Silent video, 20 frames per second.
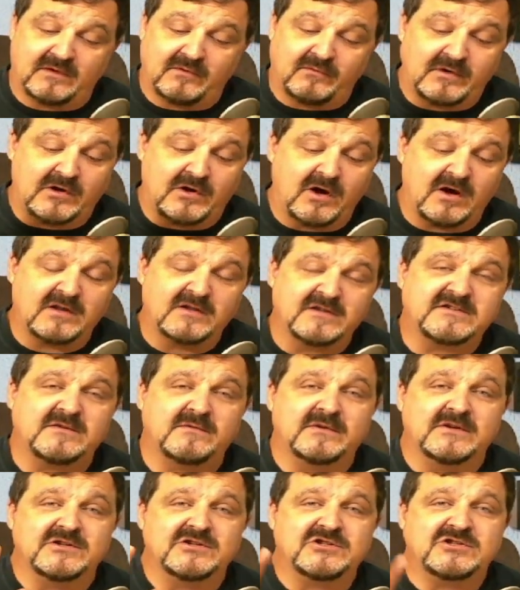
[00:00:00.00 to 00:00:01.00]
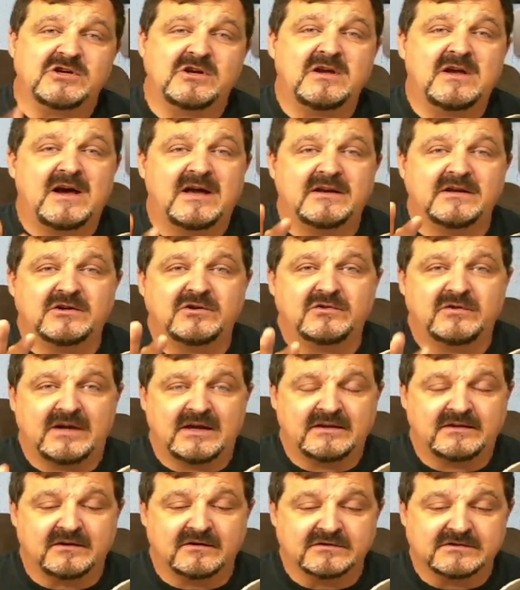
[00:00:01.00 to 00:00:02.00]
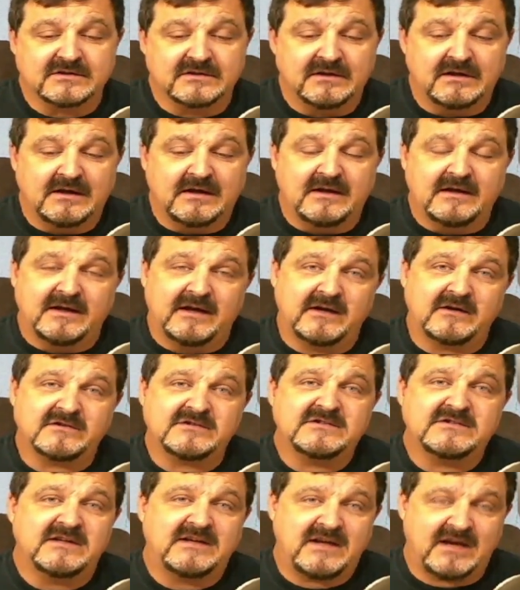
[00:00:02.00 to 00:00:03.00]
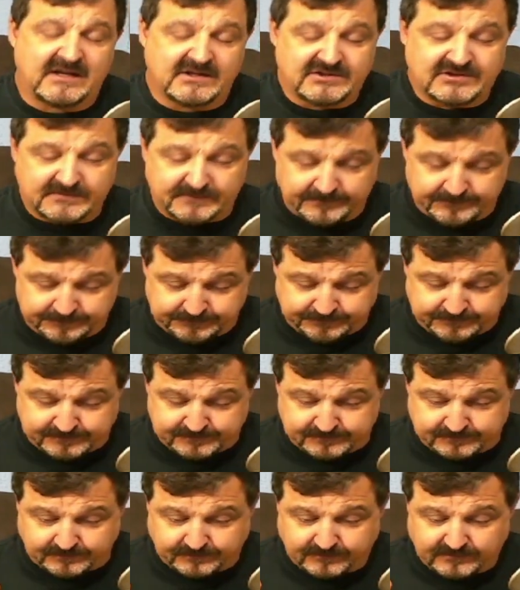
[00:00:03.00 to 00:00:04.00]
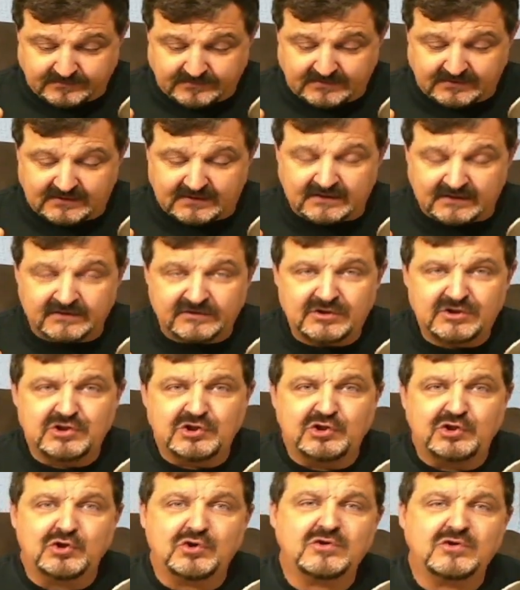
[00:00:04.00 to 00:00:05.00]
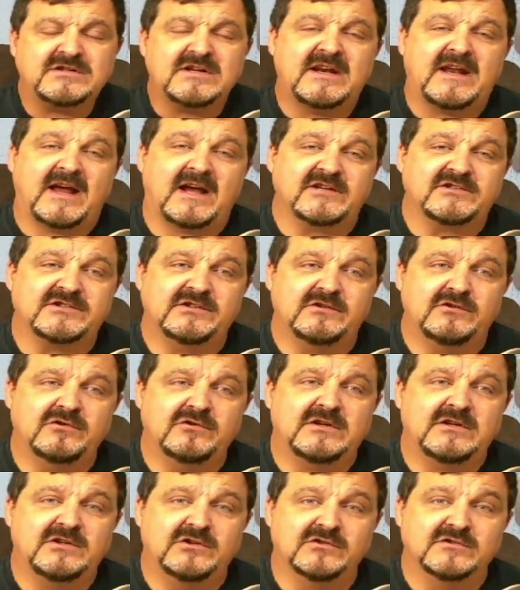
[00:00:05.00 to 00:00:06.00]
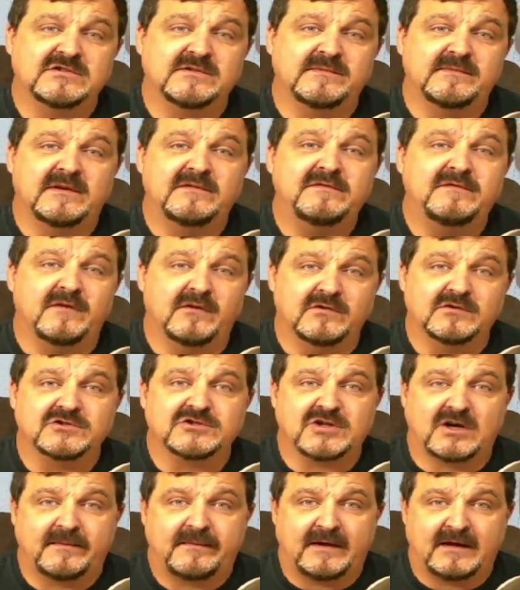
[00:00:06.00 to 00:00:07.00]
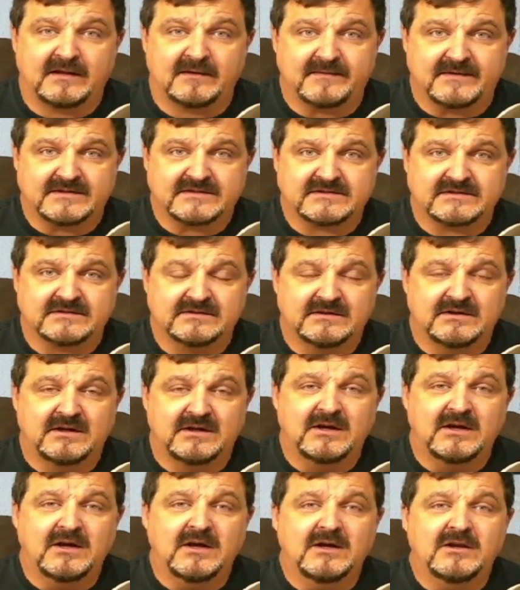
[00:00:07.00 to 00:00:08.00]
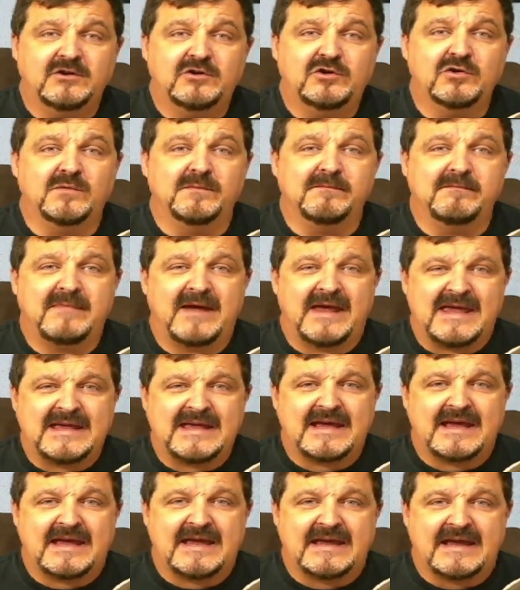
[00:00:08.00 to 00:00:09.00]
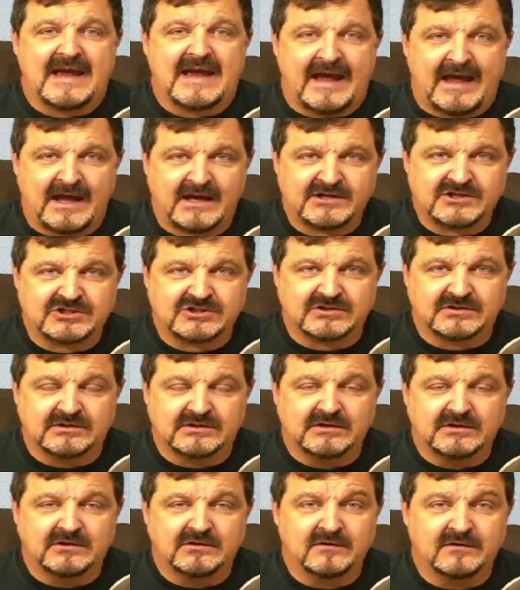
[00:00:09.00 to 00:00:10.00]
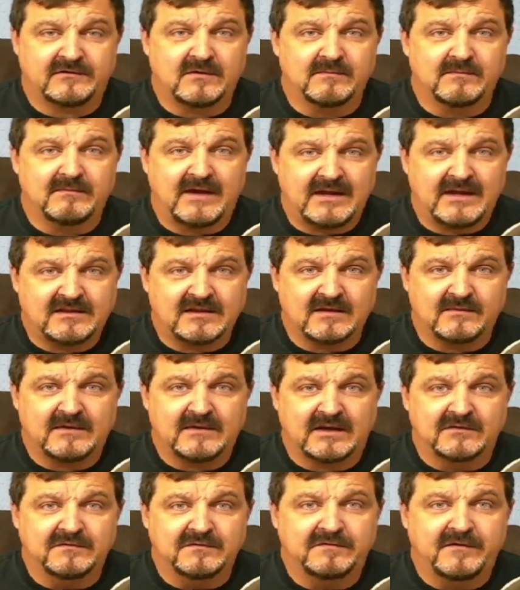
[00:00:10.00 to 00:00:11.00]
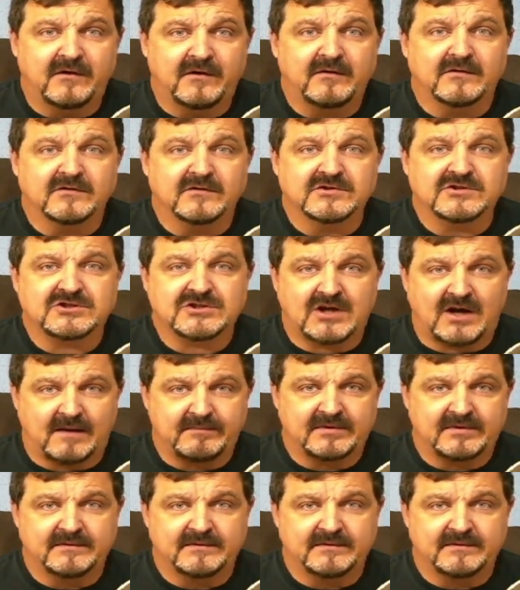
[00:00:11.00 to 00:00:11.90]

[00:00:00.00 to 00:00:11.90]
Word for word: regardless, I'm going to show you how to create those. Here's the catch. To use an action, you can use them in Photoshop Elements. To make an action, you have to make them in Photoshop.